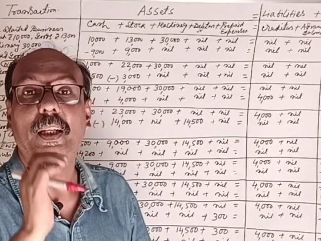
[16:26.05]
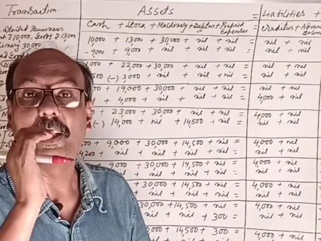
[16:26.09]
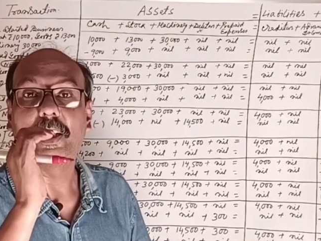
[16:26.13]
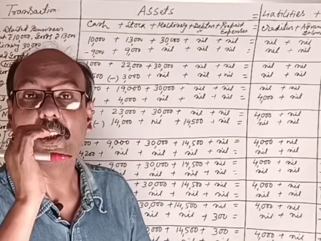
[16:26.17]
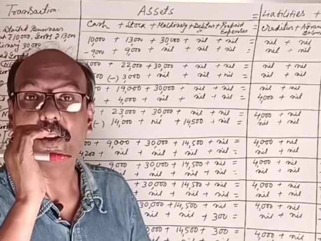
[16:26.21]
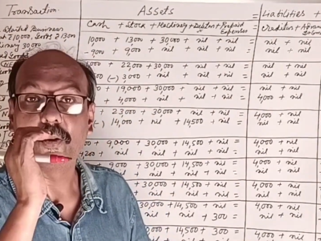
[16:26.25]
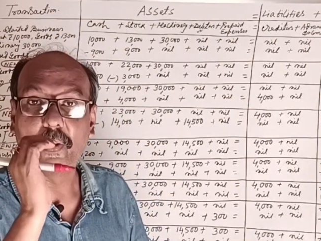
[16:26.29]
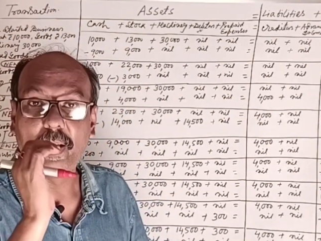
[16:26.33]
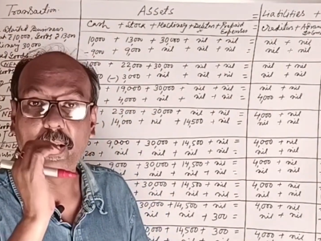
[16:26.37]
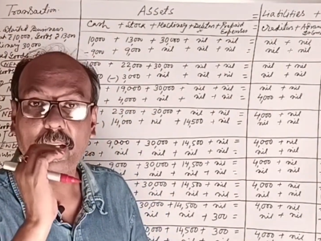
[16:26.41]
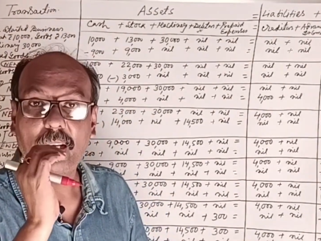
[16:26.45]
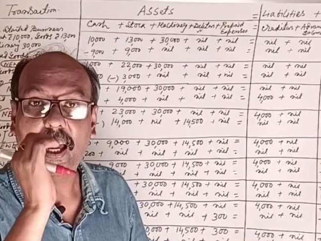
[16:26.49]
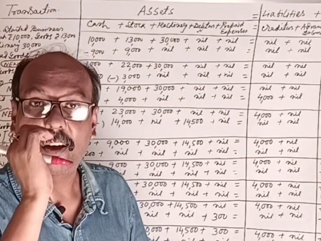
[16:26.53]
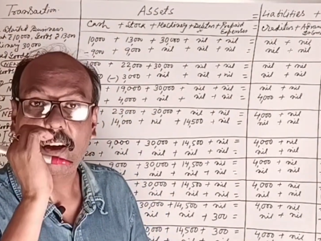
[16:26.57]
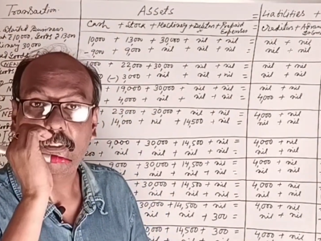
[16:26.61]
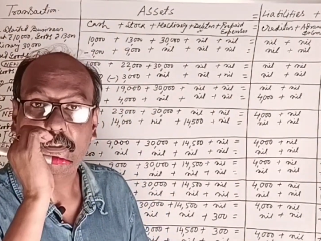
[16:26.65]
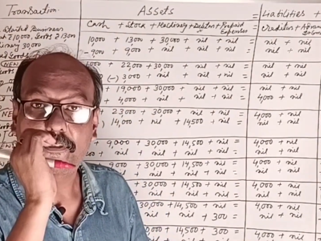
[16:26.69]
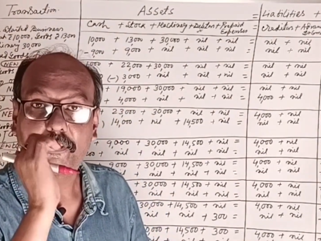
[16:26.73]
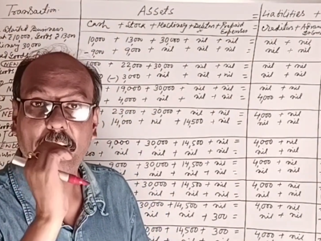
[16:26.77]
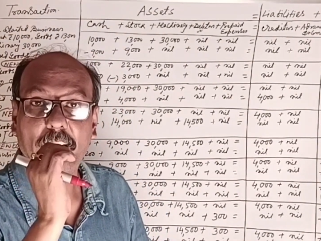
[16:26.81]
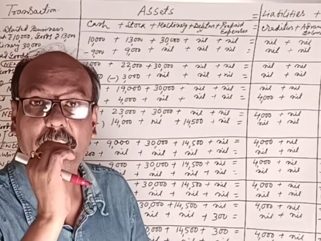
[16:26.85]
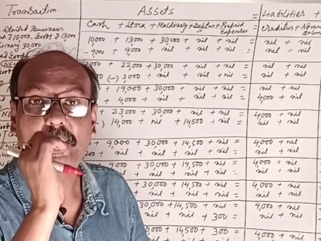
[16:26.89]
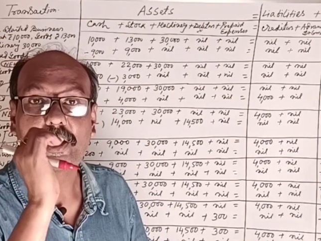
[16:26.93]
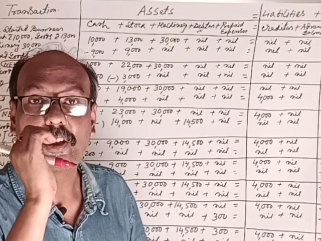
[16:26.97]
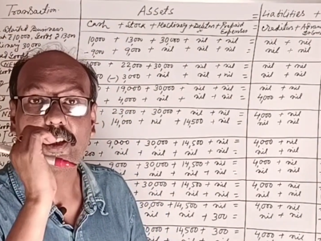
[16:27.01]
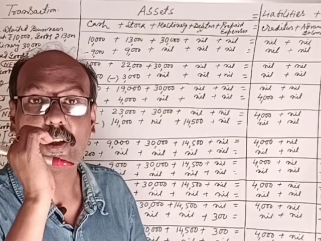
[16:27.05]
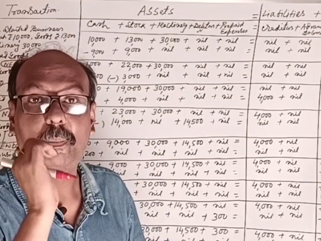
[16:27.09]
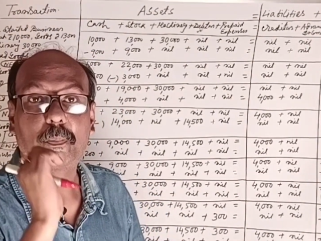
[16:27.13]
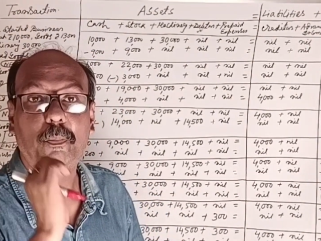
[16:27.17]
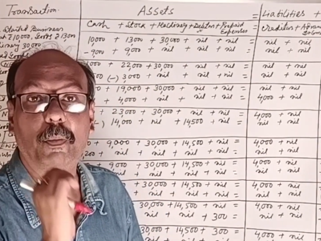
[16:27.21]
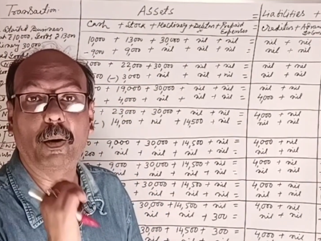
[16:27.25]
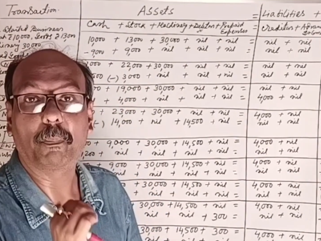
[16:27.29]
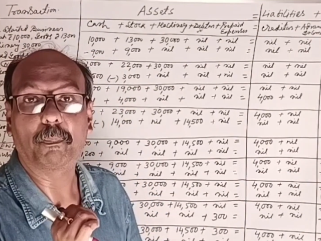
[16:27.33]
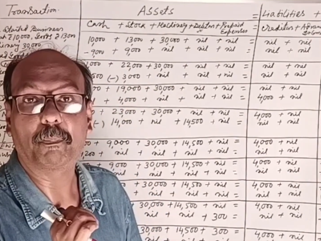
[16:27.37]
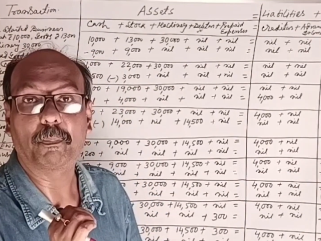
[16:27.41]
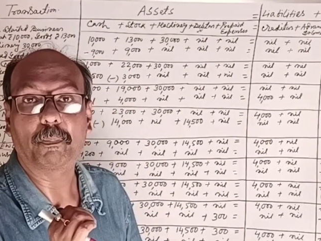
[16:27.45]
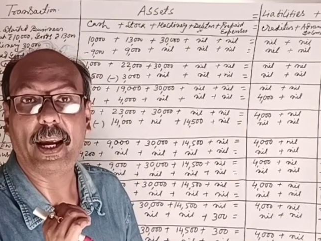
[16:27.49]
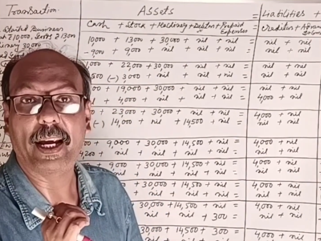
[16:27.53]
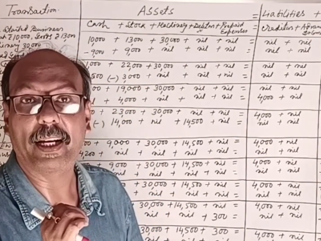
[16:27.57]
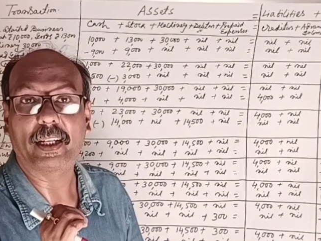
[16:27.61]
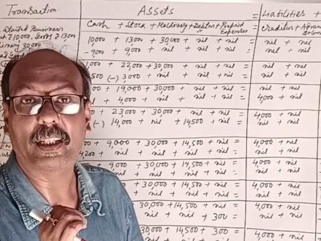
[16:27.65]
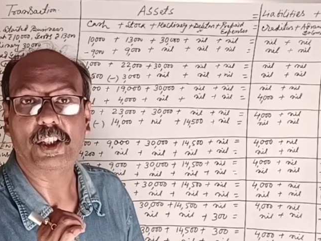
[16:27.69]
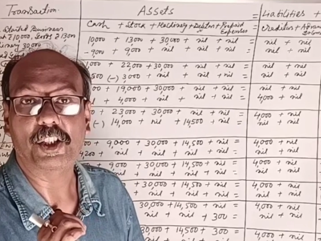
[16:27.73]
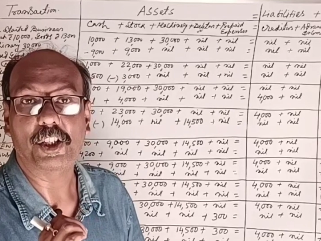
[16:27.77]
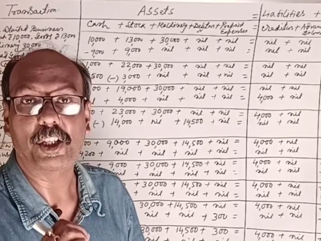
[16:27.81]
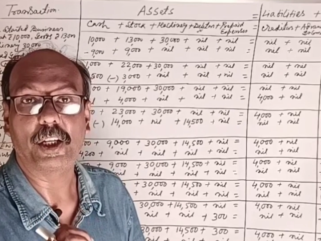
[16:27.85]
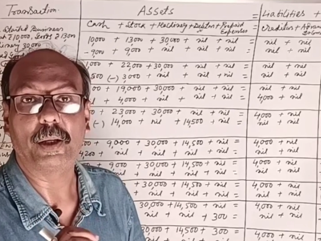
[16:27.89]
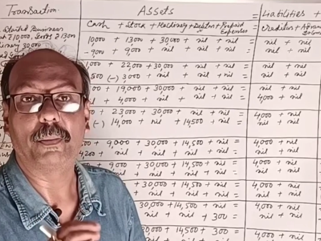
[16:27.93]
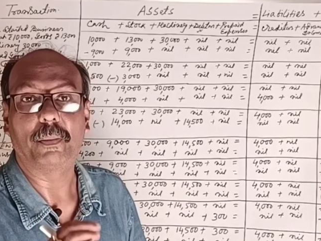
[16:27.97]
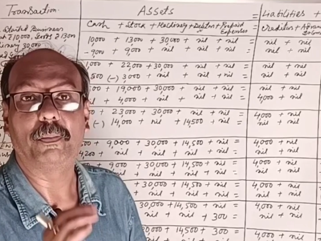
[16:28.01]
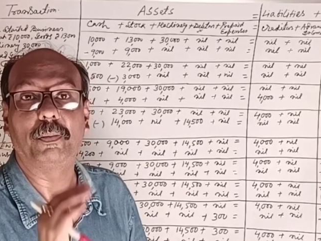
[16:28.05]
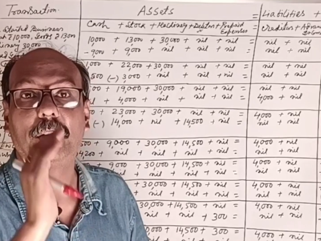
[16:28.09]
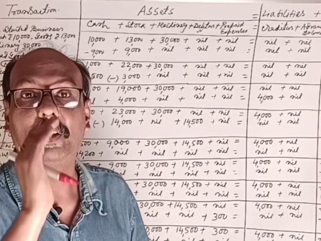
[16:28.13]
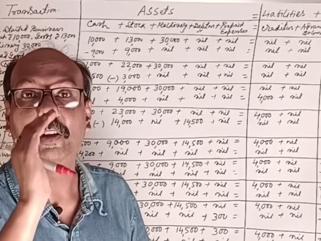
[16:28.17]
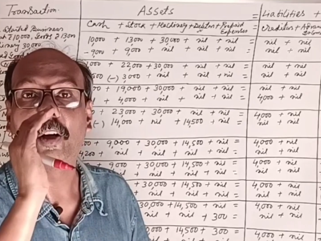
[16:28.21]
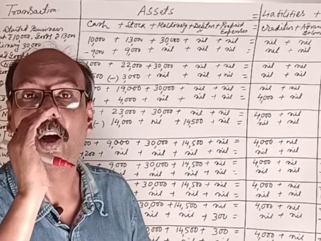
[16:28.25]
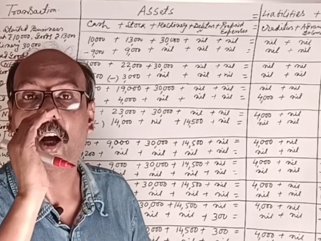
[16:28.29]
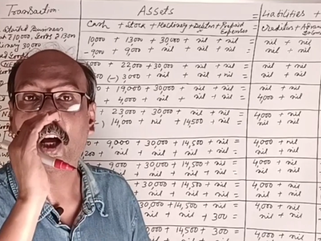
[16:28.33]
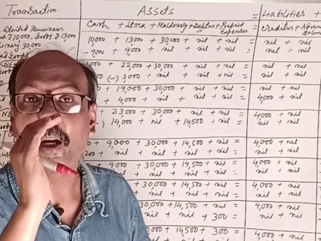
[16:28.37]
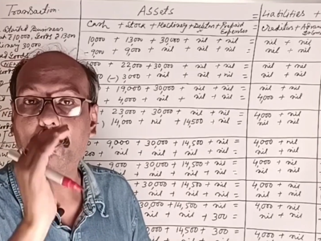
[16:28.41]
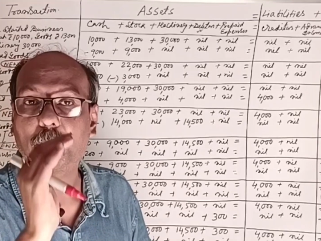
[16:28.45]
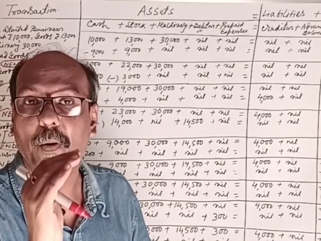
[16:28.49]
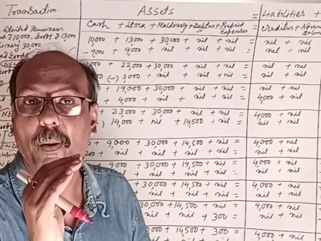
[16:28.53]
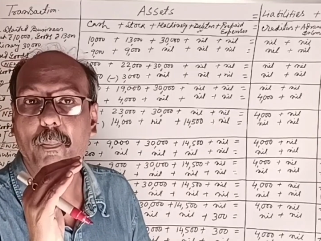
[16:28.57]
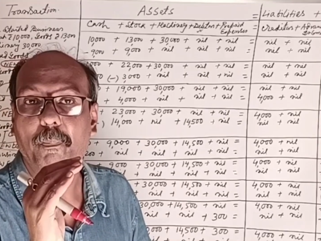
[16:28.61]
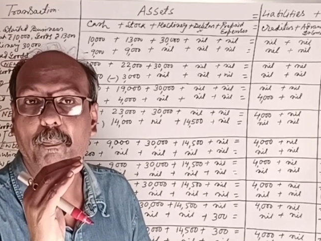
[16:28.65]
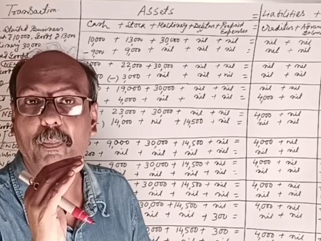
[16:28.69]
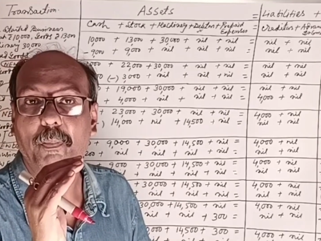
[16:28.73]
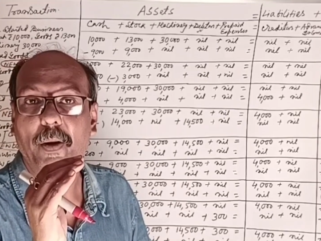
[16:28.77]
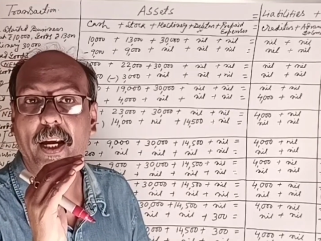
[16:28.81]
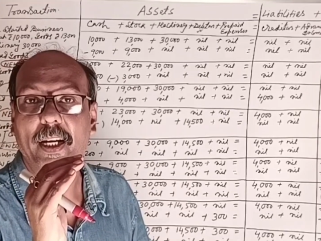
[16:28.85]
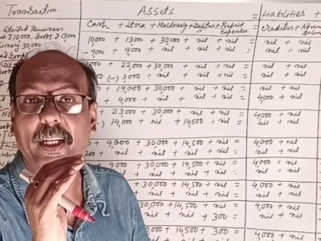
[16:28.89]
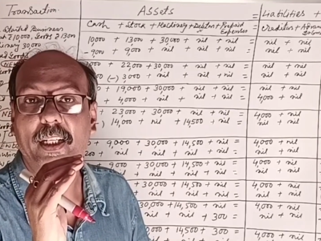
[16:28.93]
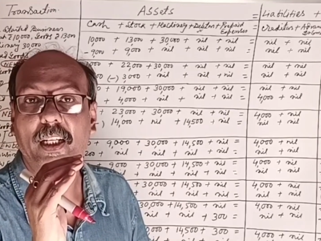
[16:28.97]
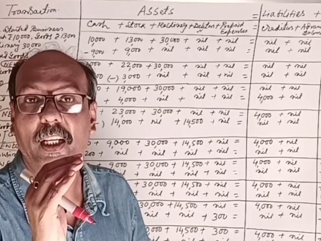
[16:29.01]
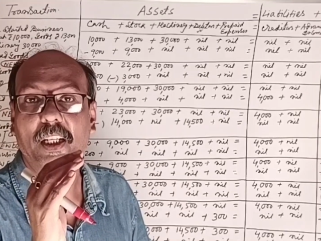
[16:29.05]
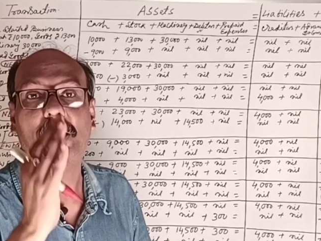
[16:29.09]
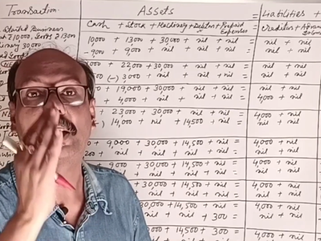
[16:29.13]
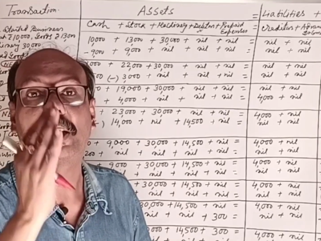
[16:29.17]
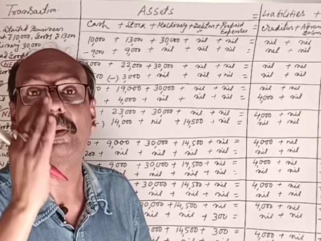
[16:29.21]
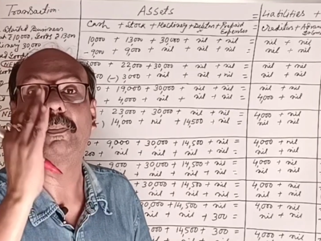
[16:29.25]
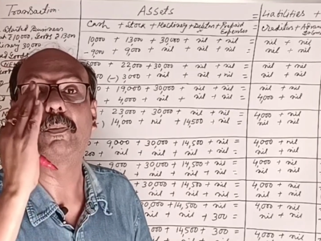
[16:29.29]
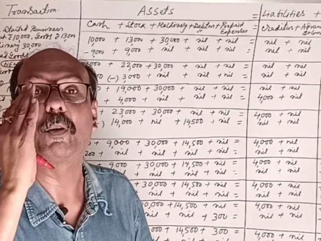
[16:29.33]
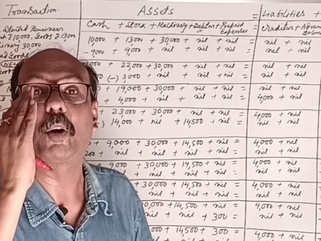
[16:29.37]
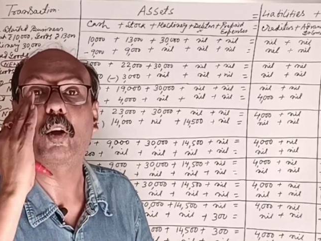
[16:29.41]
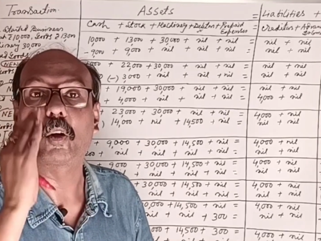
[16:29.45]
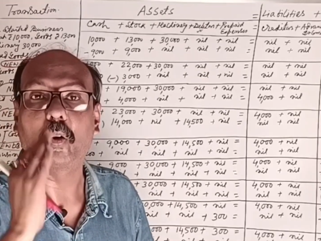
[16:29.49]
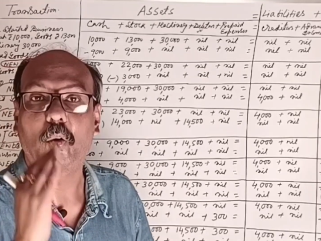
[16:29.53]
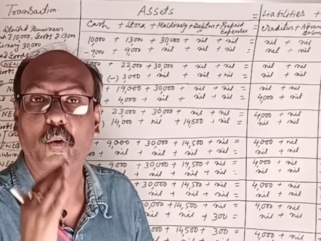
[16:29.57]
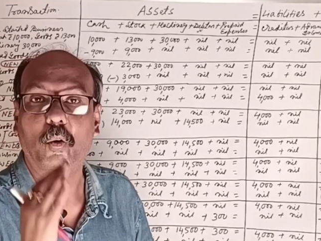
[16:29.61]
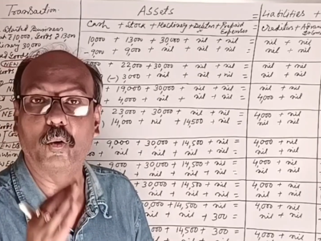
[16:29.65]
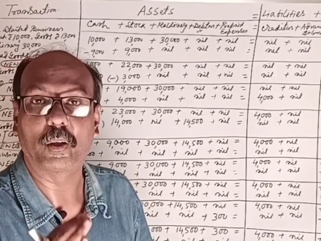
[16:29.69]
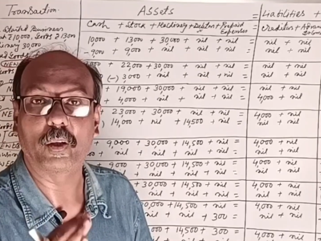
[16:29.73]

It will affect your proprietorship. Your proprietorship or